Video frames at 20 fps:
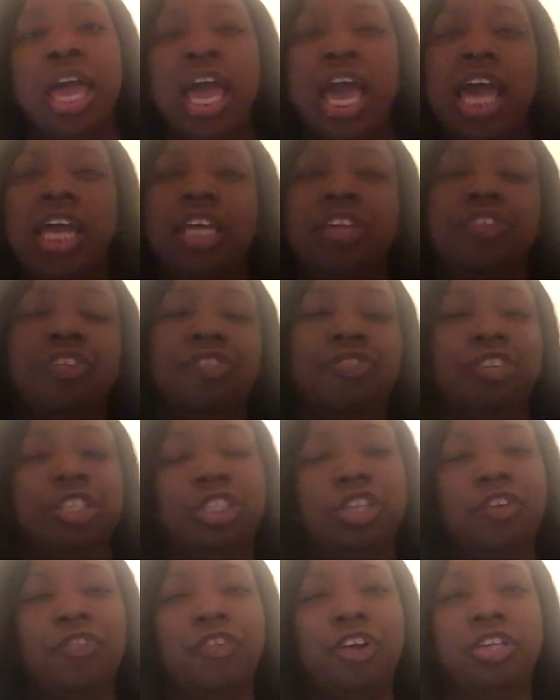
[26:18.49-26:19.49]
And if it's
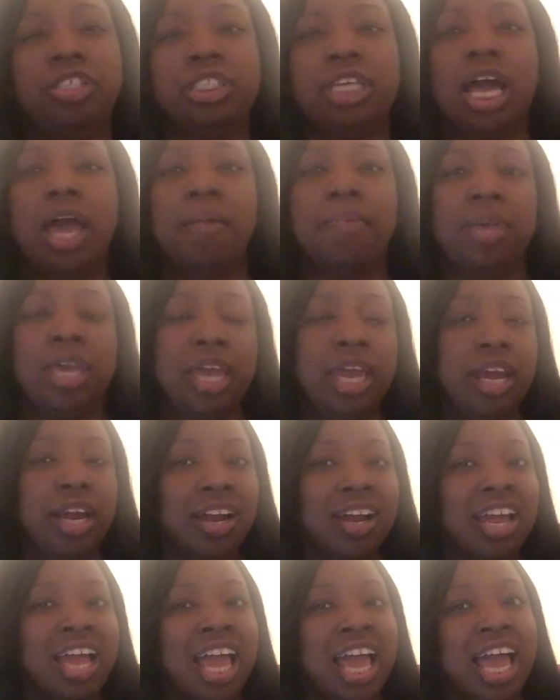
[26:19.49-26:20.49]
your first time
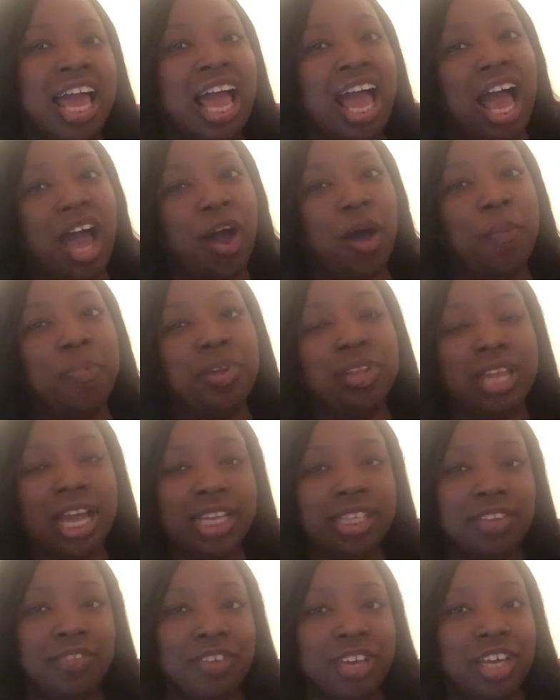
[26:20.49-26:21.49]
here, I hope you
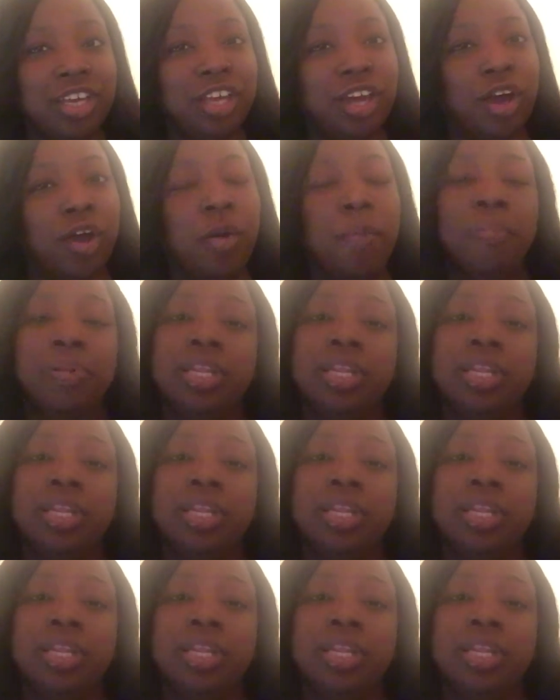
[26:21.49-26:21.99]
like the video.